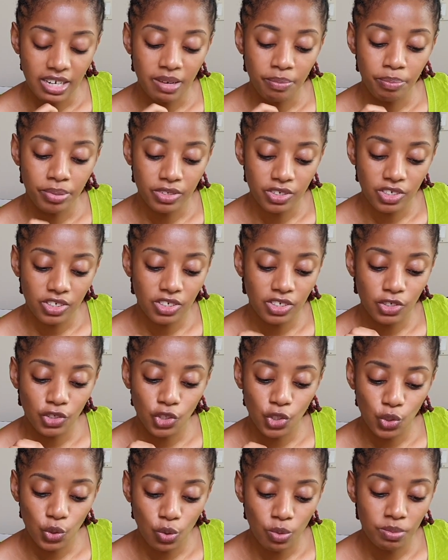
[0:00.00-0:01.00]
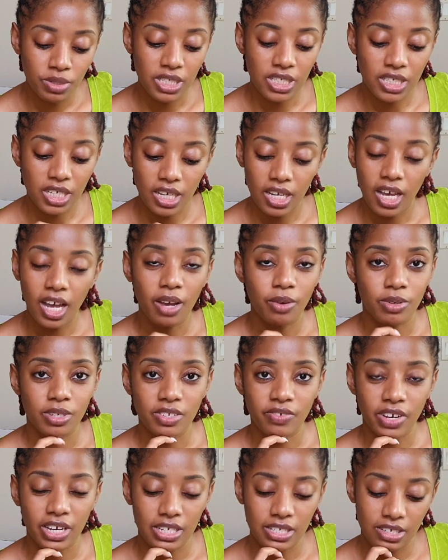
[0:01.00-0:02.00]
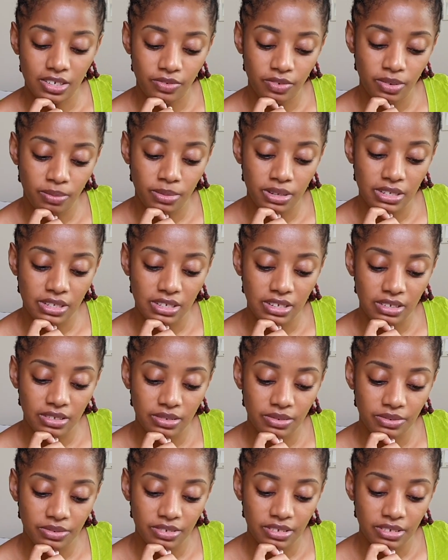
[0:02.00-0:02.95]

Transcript: the picture you show me say I was fighting for myself.